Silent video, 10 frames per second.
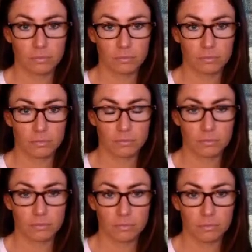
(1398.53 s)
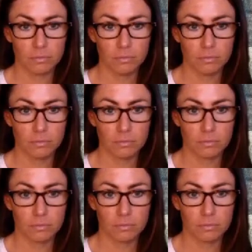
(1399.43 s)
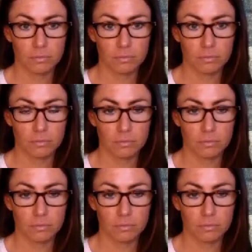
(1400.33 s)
(not speaking)